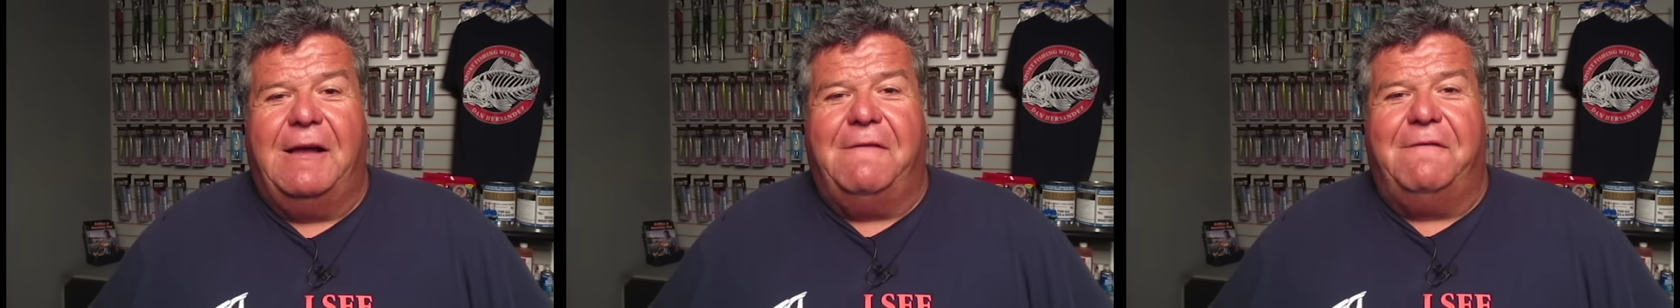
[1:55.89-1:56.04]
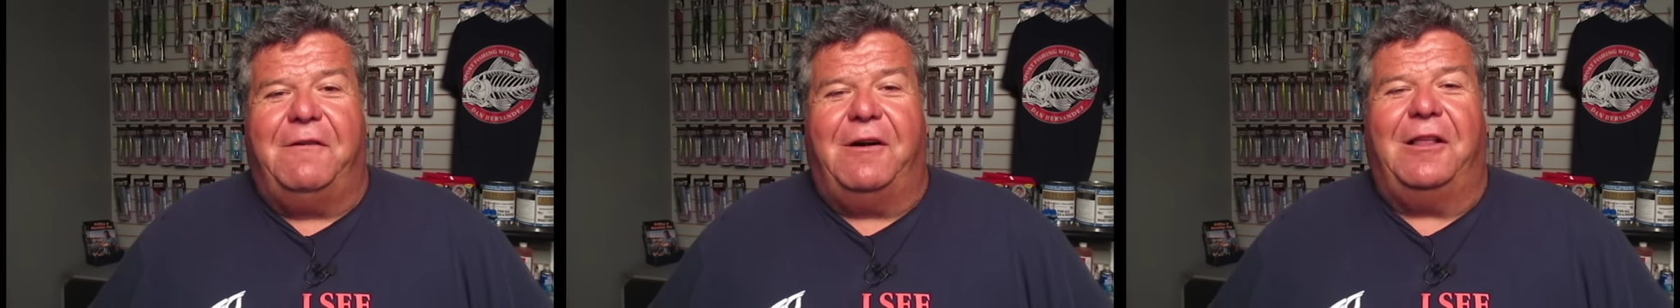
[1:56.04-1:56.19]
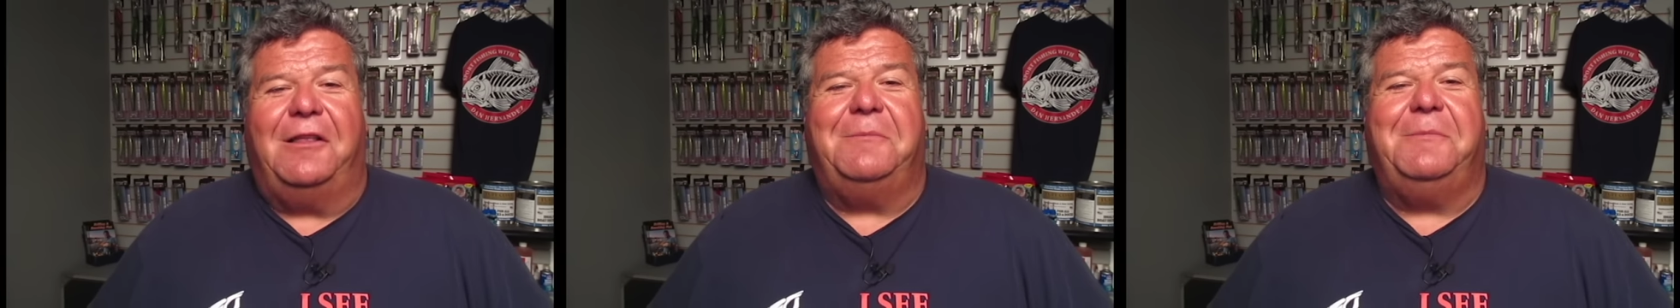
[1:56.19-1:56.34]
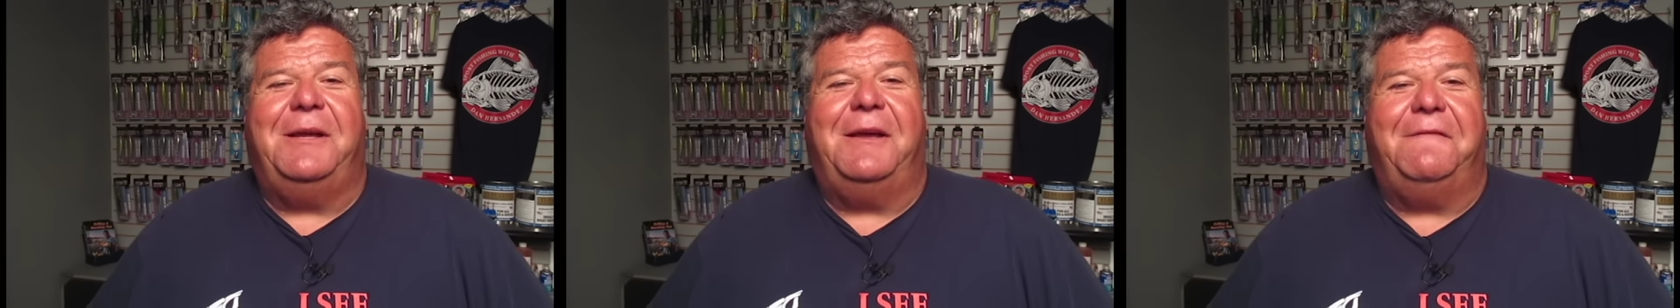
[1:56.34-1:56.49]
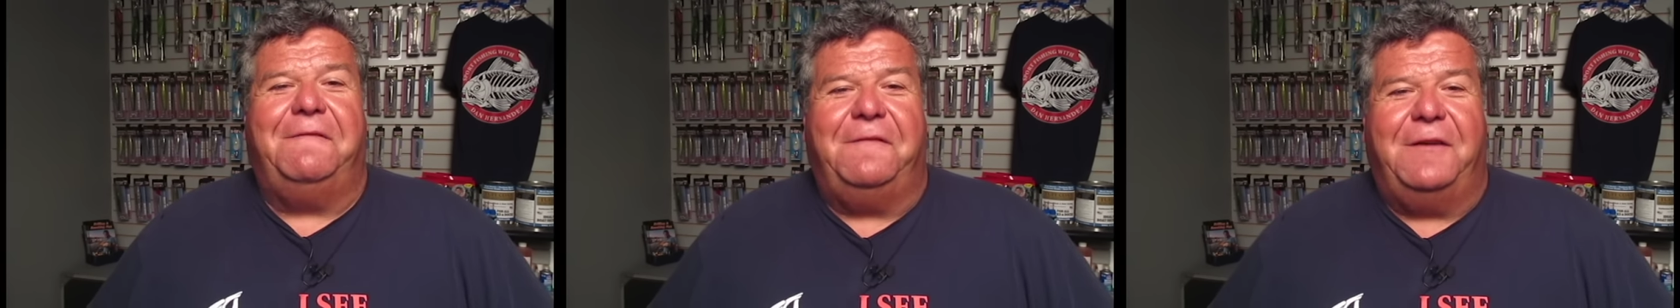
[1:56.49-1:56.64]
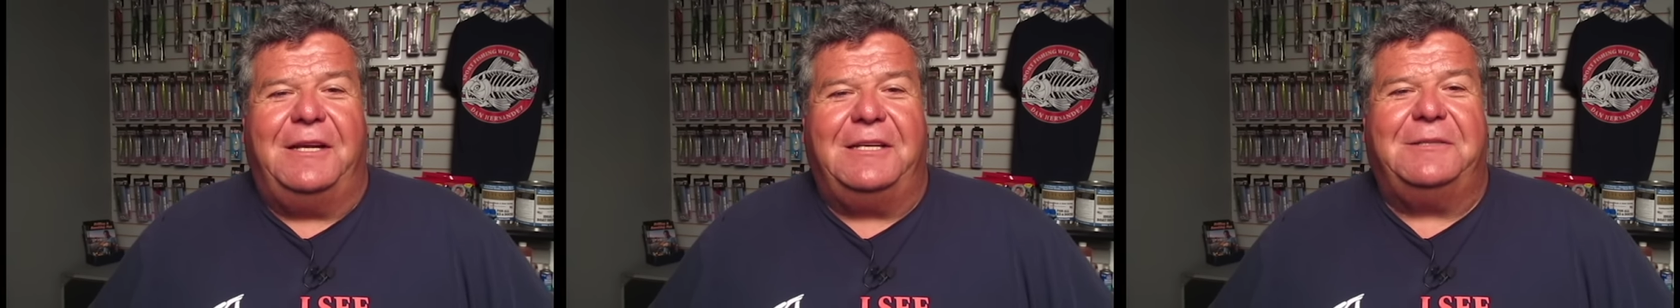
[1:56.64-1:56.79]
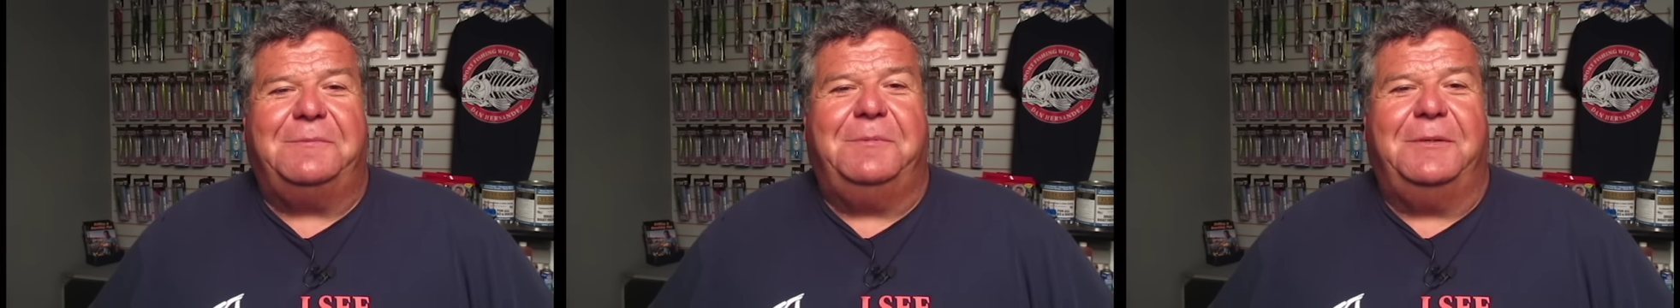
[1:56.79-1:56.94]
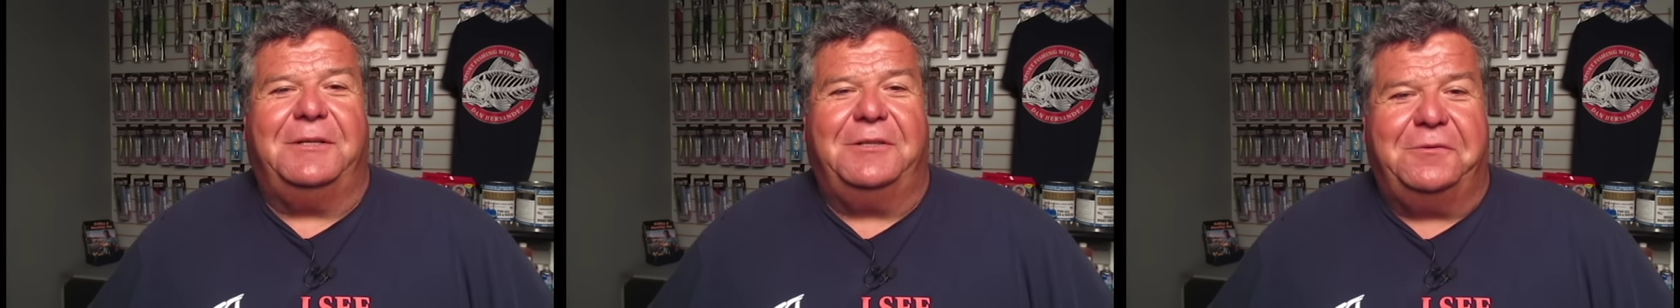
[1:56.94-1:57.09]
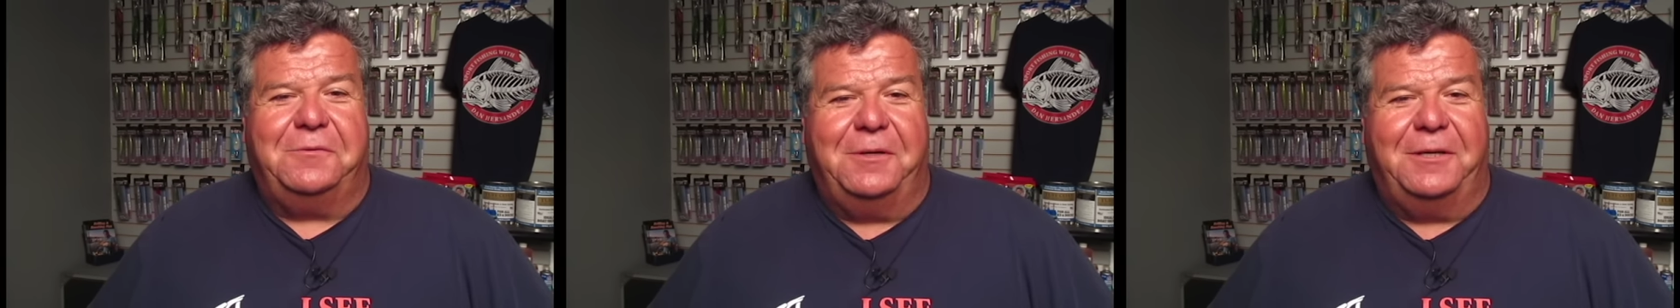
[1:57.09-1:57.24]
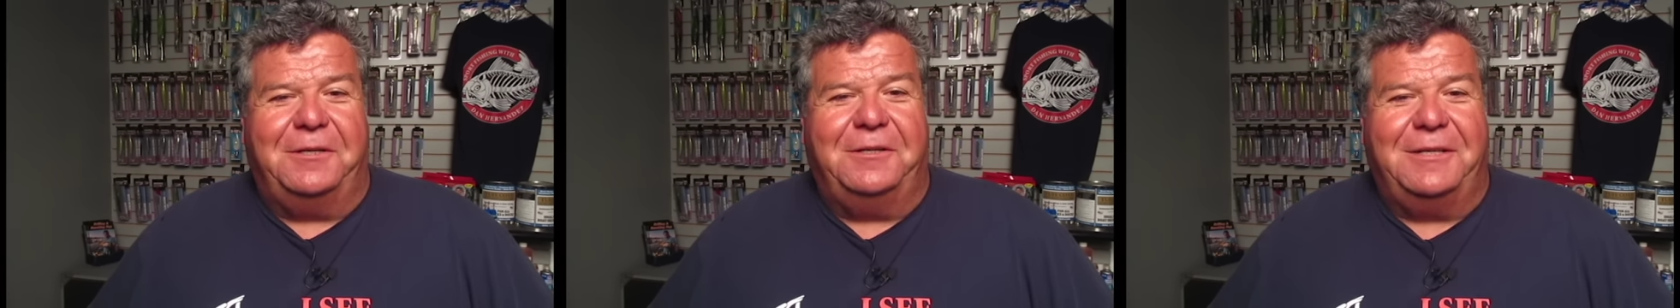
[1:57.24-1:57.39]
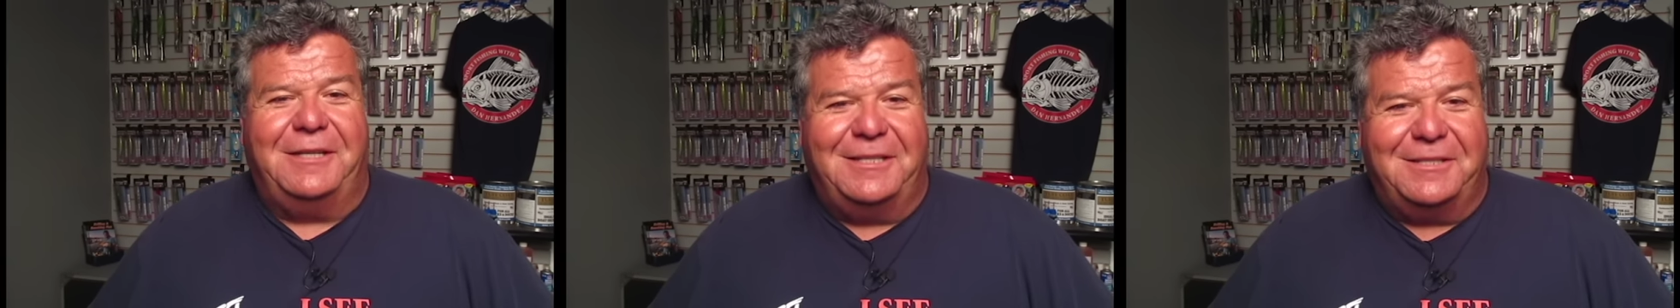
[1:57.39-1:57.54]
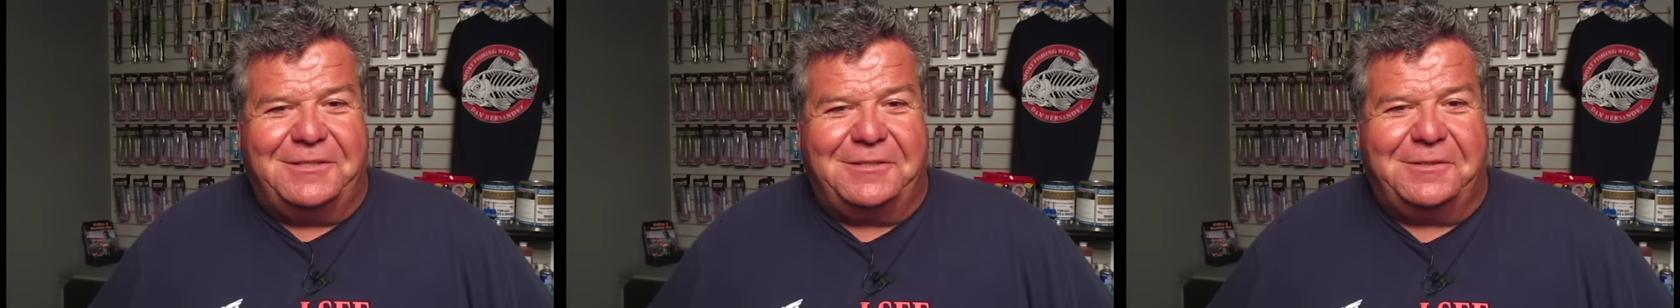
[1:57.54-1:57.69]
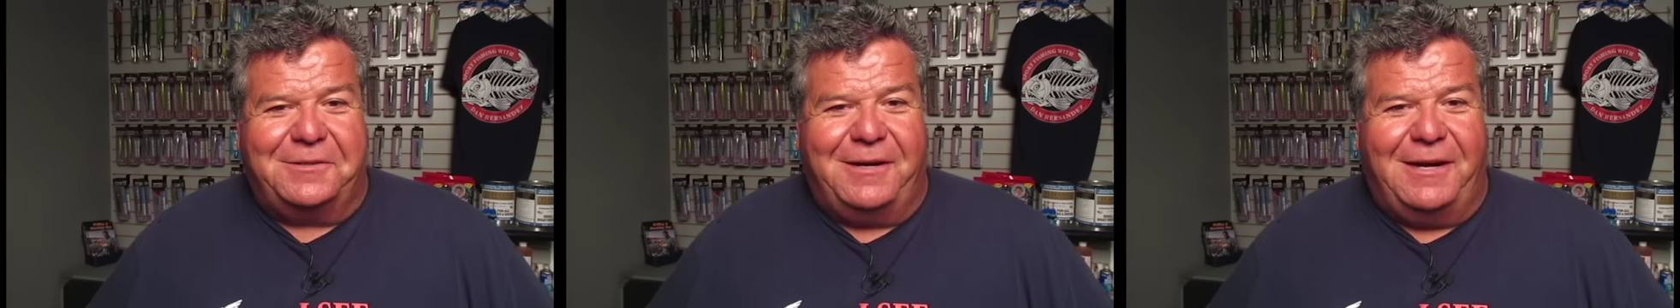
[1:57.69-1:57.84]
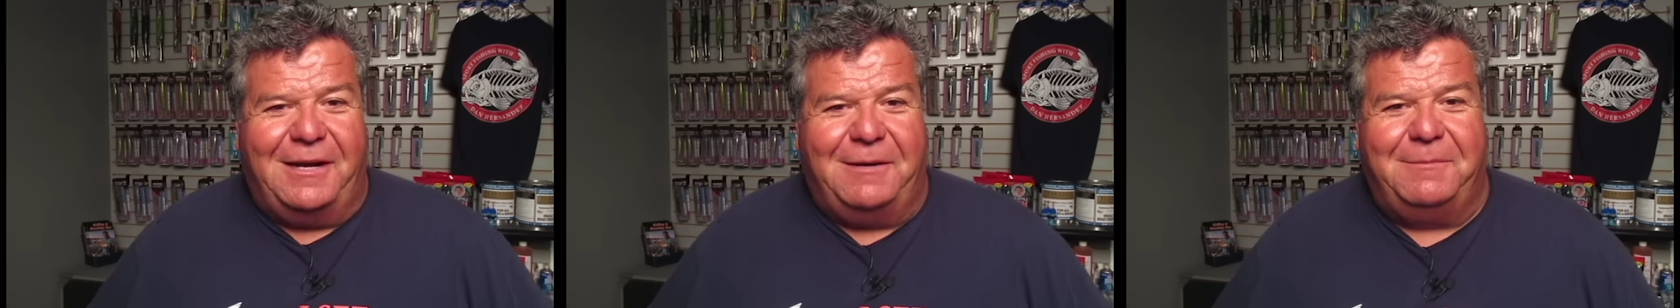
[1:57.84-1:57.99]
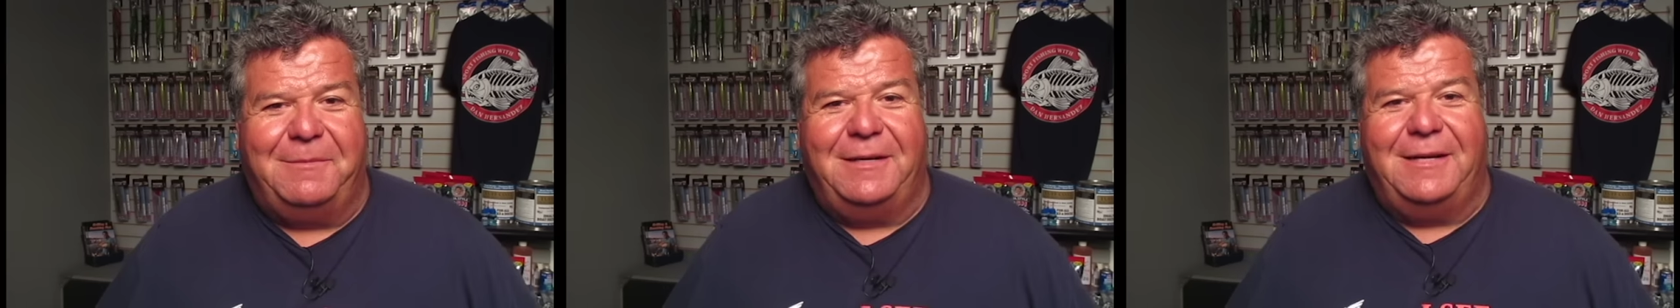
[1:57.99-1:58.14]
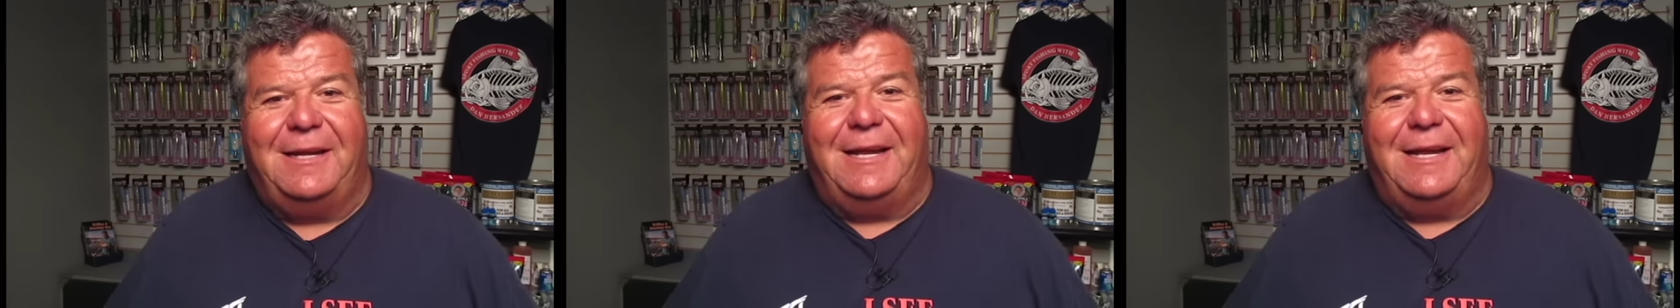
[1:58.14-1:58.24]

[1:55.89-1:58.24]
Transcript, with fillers: follow me on Facebook, Twitter, and Instagram,